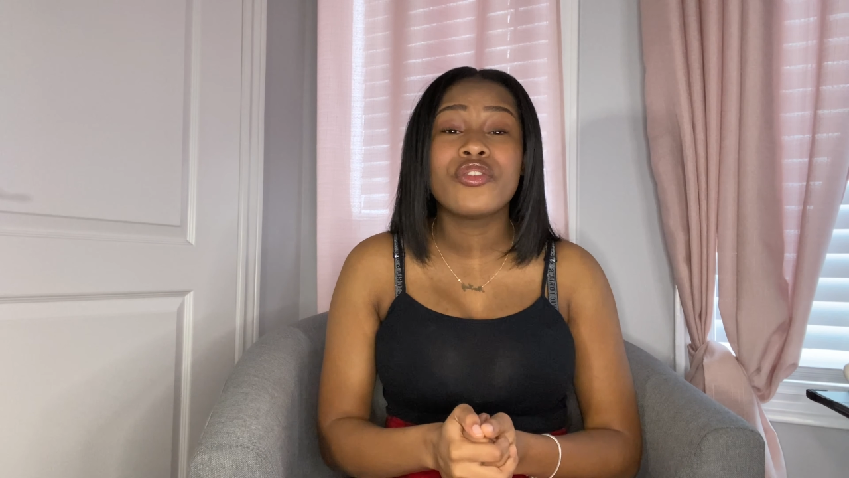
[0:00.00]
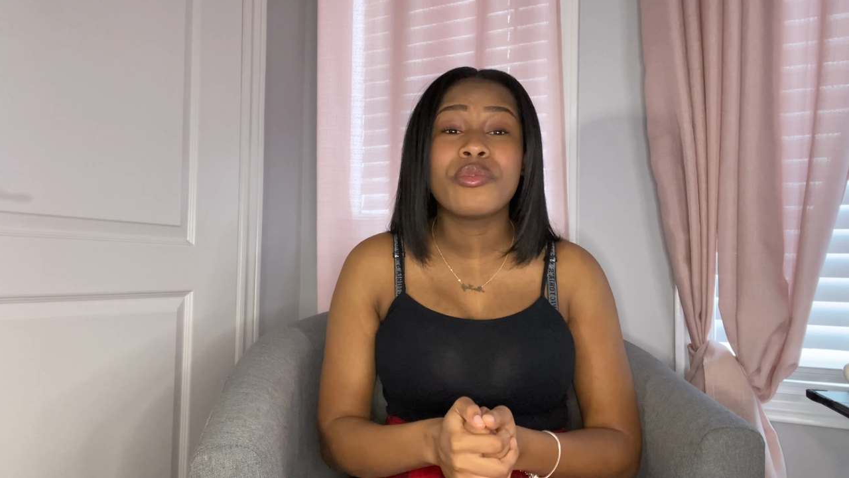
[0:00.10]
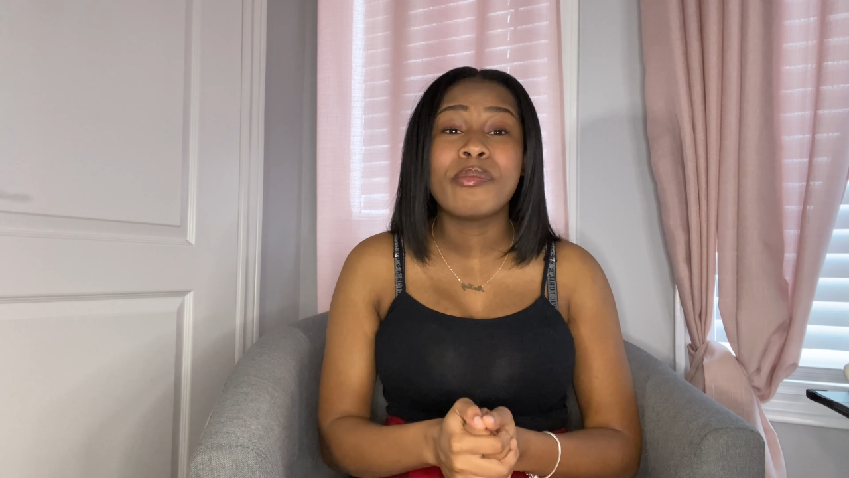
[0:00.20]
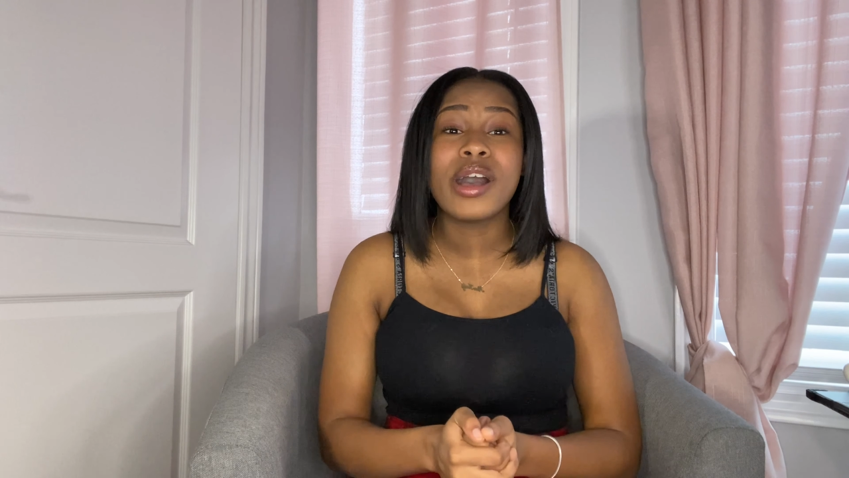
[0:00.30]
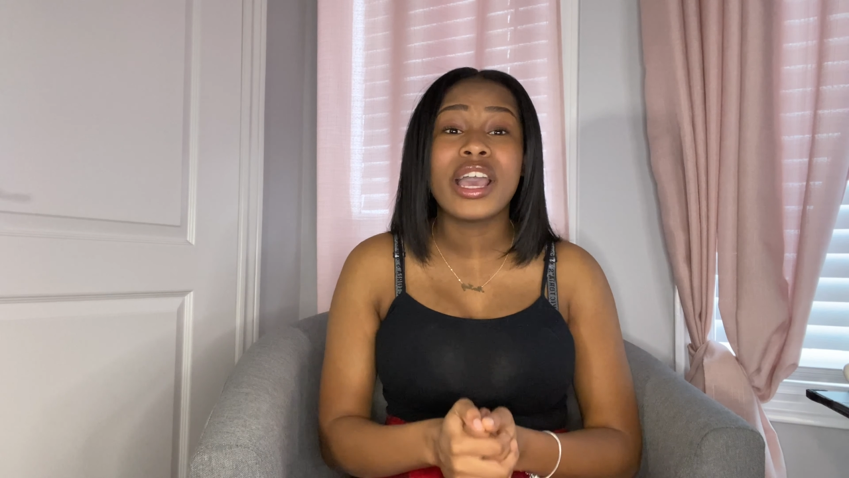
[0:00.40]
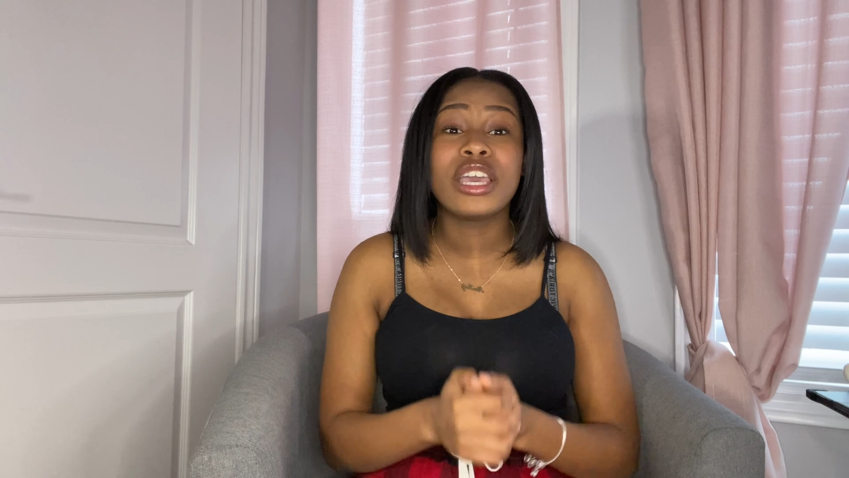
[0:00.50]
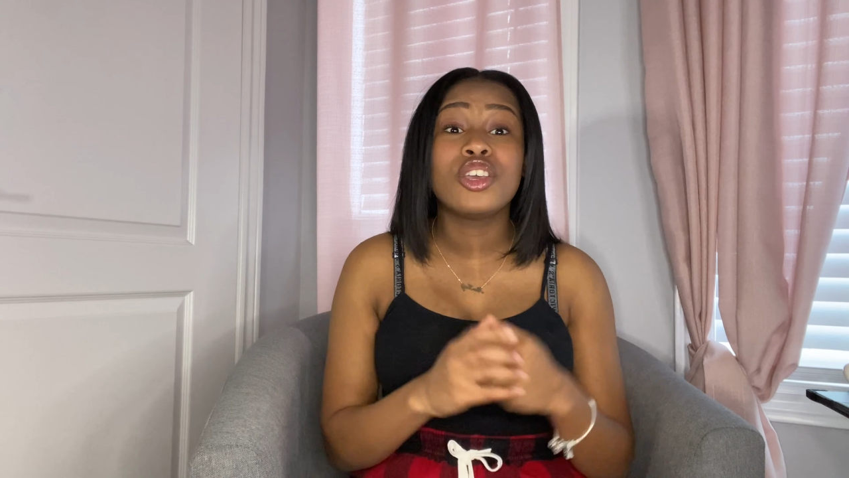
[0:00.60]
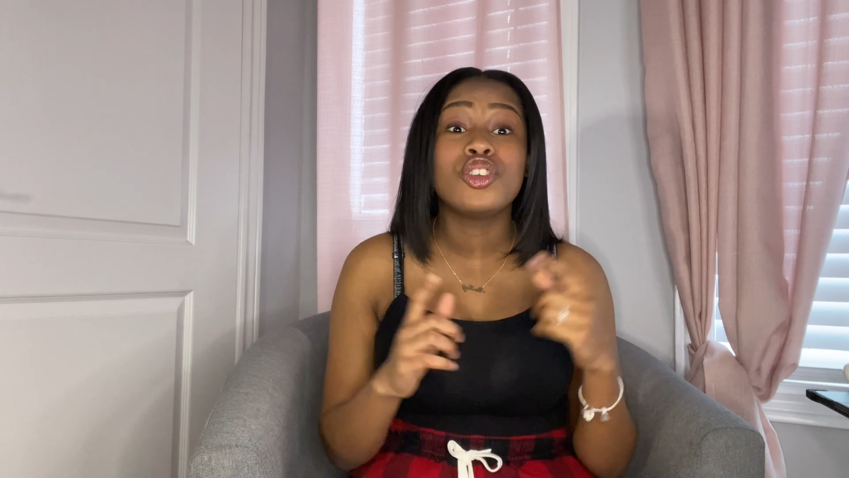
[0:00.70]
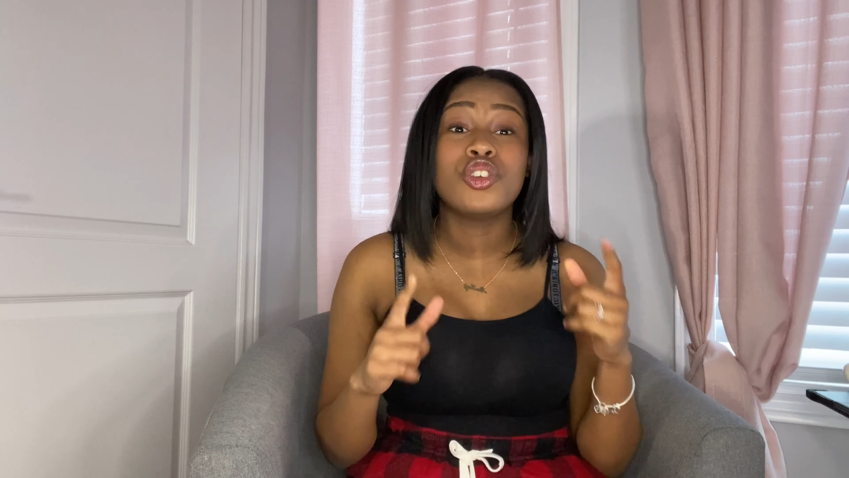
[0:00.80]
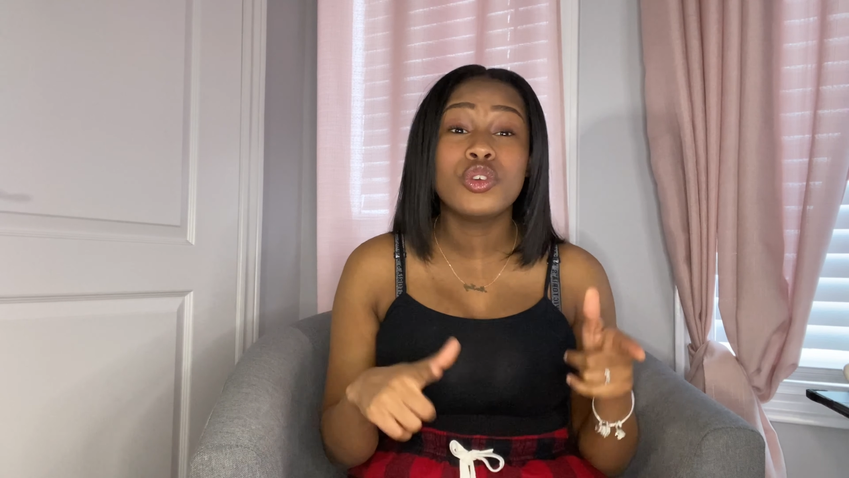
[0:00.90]
my
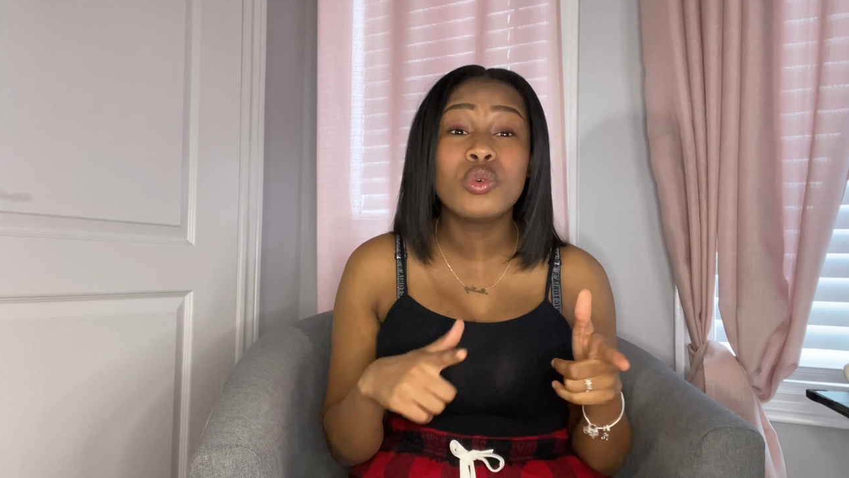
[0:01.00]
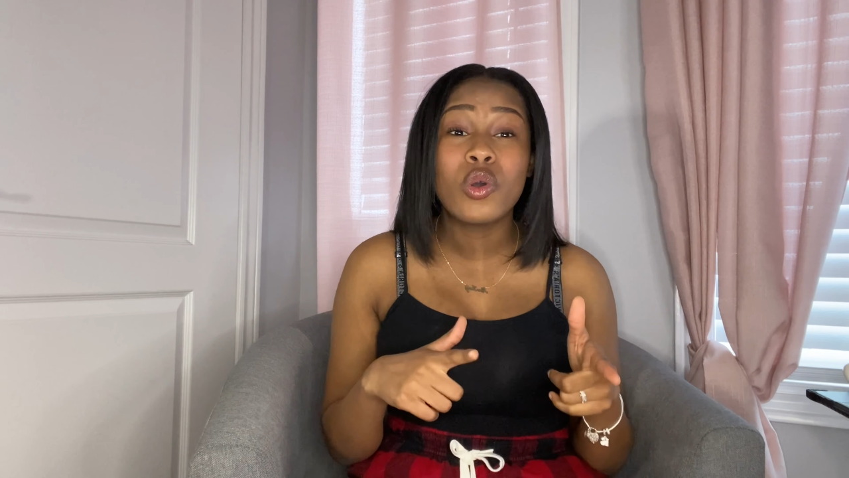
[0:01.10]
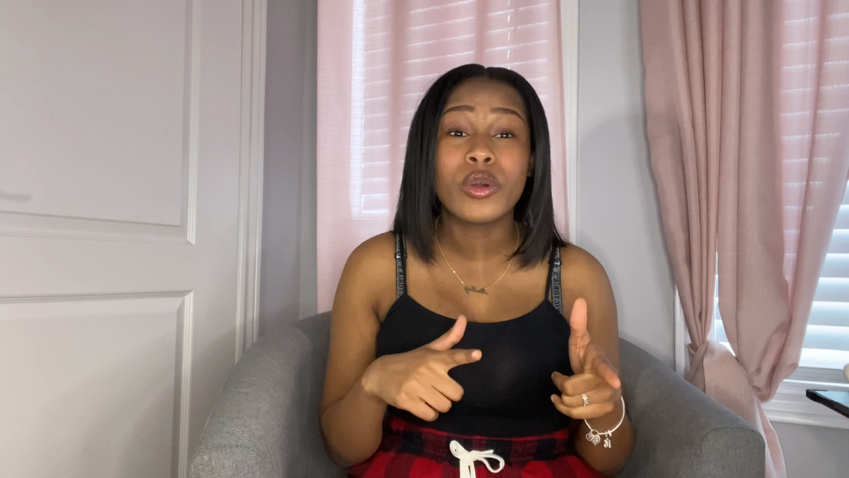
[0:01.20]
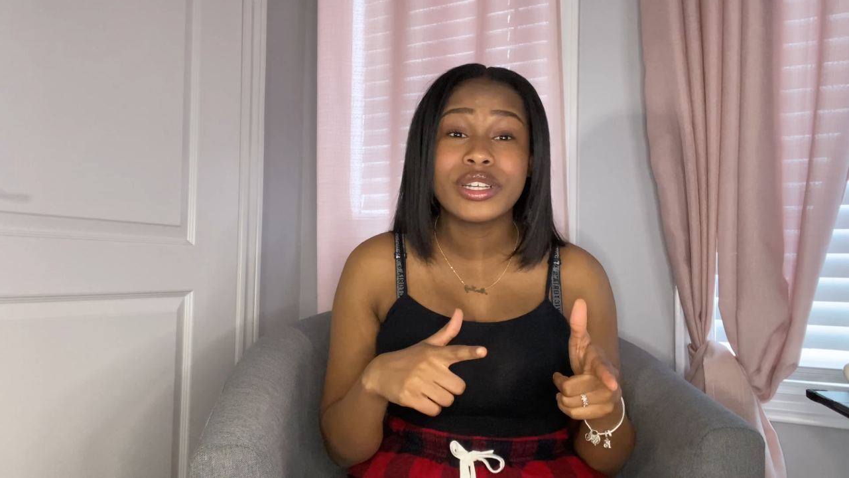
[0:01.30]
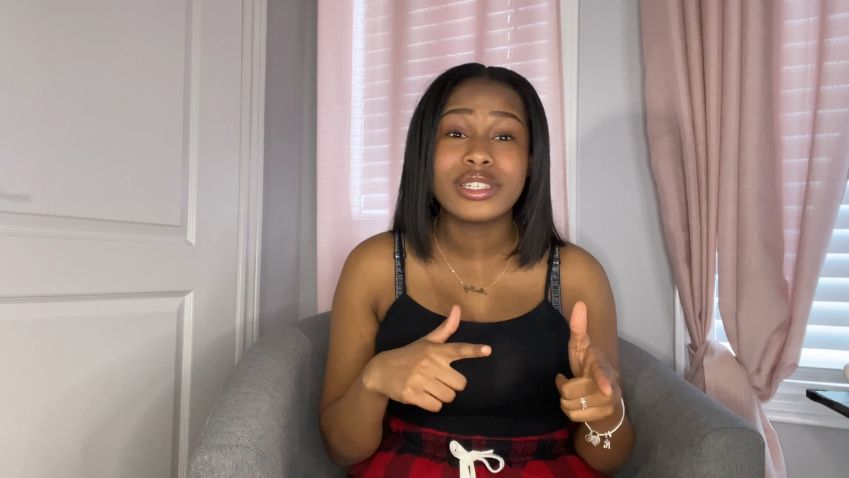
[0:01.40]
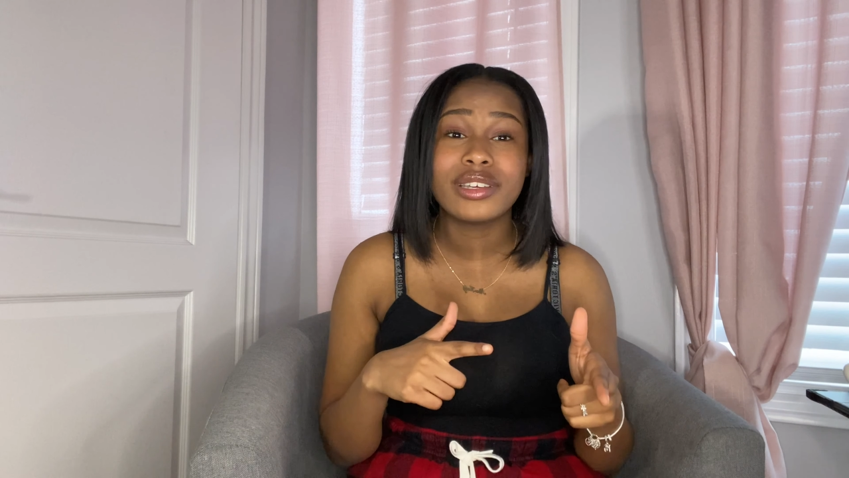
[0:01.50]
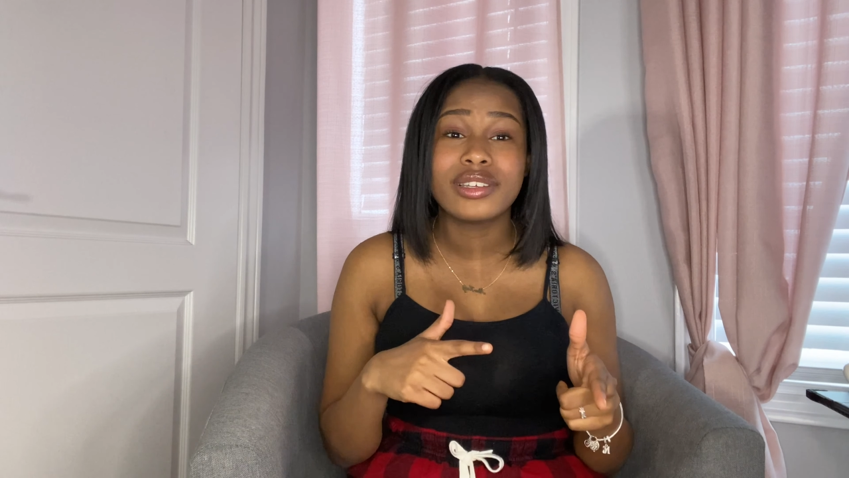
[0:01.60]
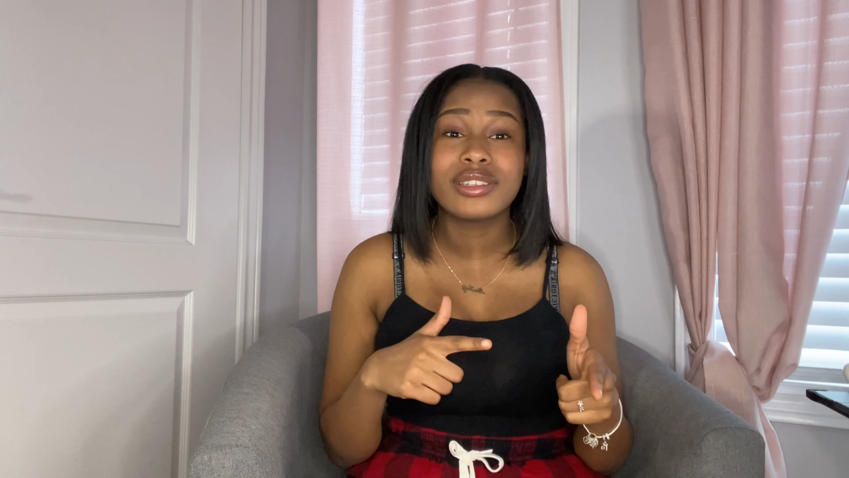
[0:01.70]
U courses,